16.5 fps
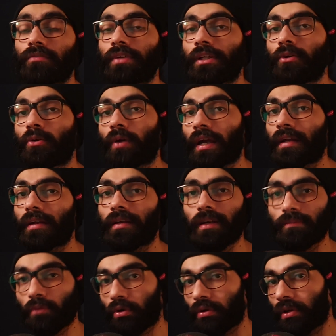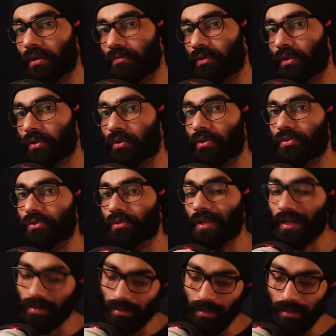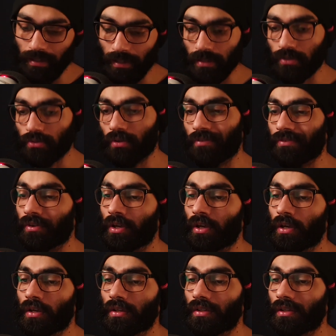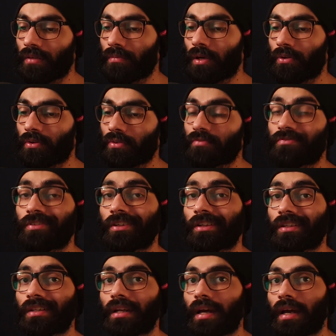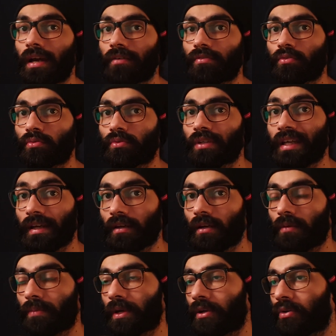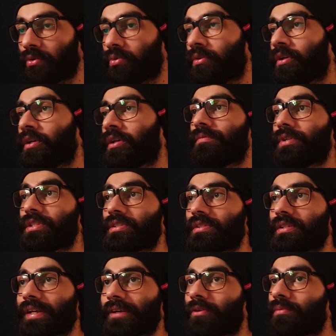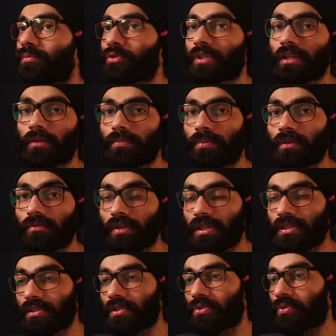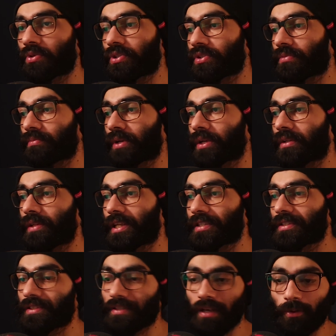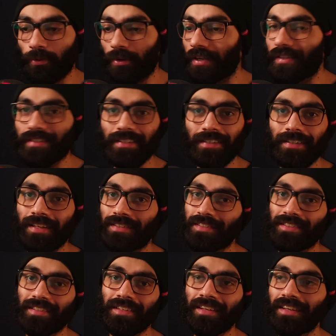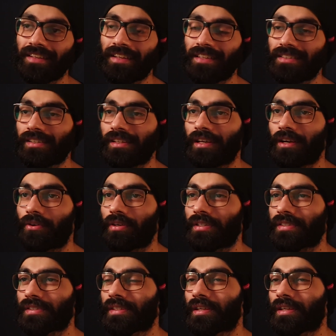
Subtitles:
video edit I'm not gonna work on, so that really cuts off the amount of work that I have to take up and do, which is like almost like a privileged situation, but that's how it is. That's really how it is.